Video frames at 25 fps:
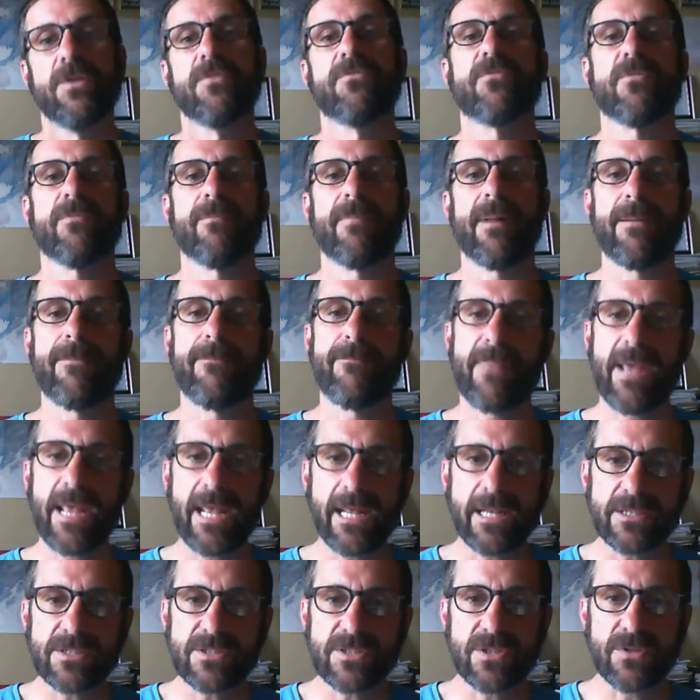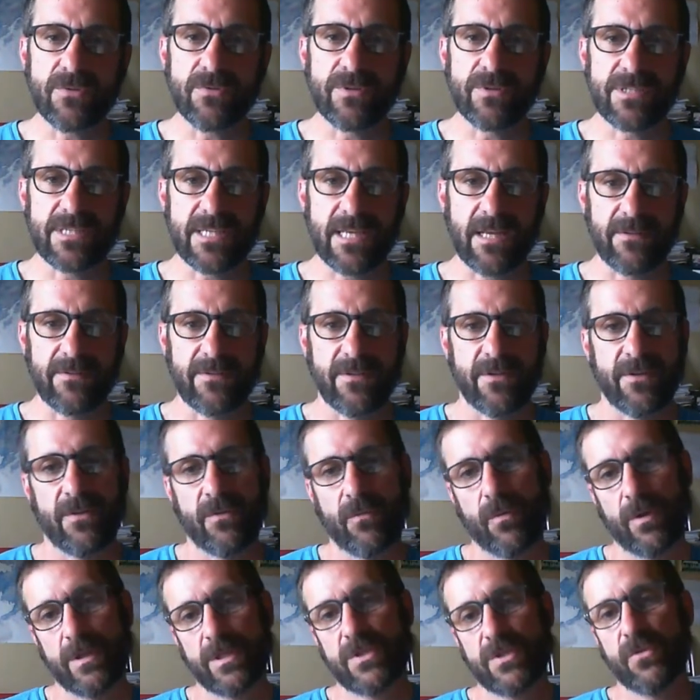for my Maine students out there, the
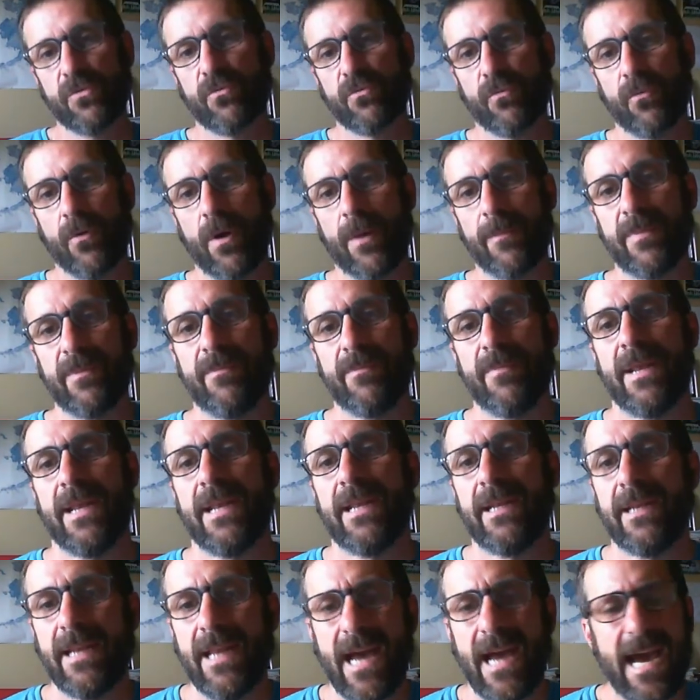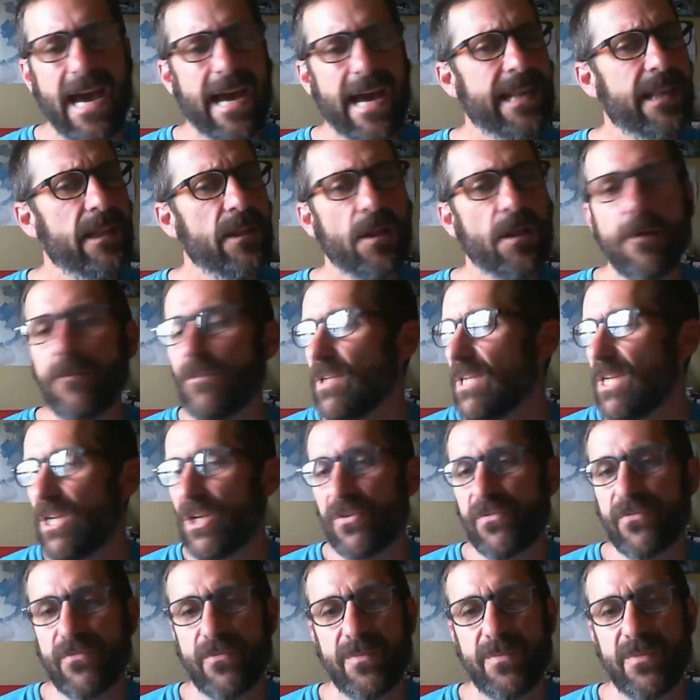ones who grew up in Maine, I'd love to
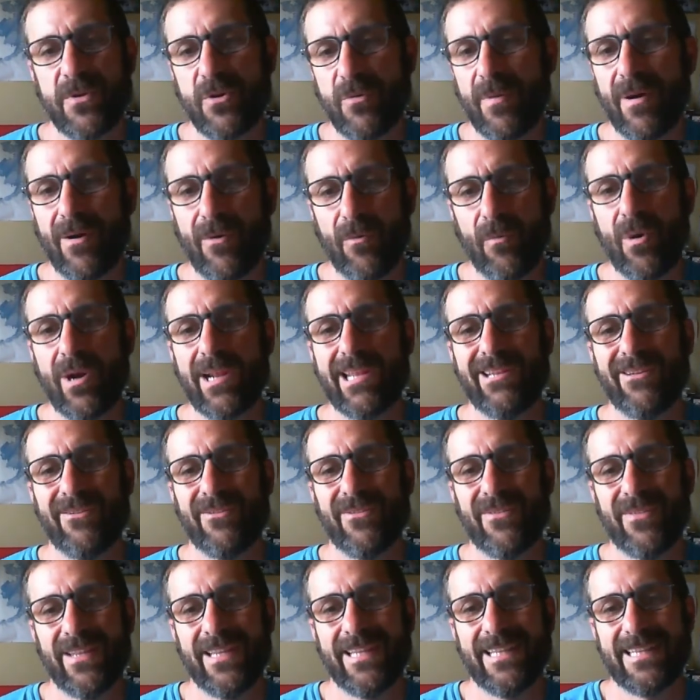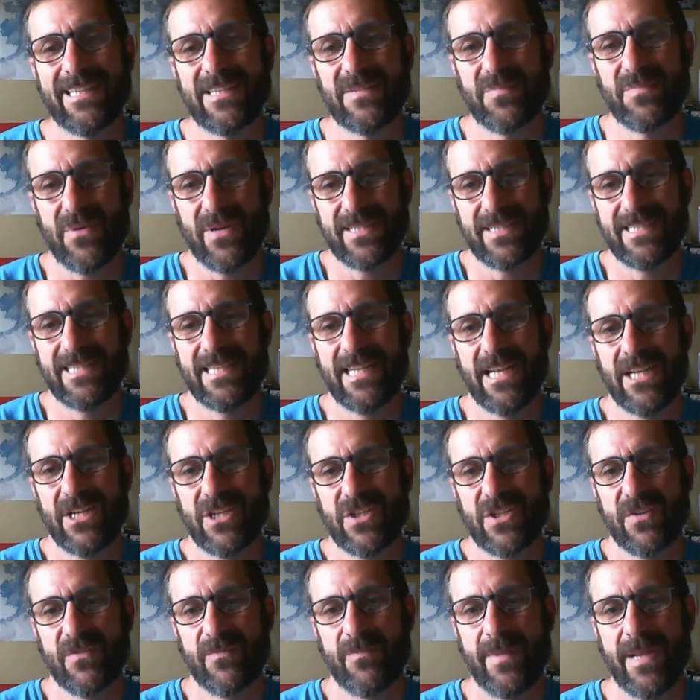hear from you about what you think this
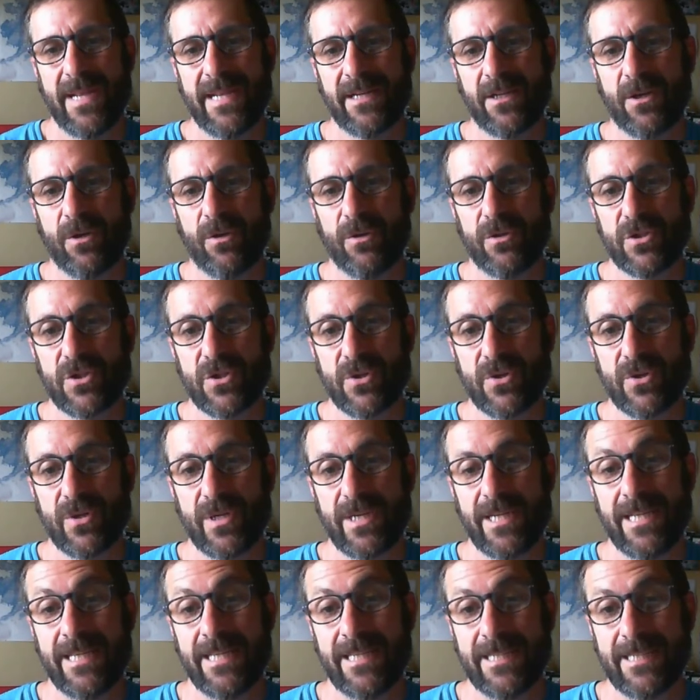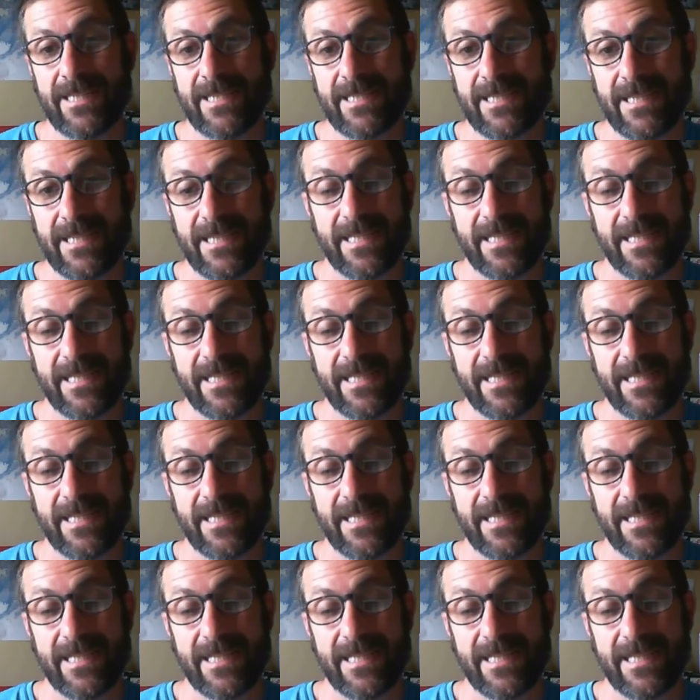presentation of Maine culture is.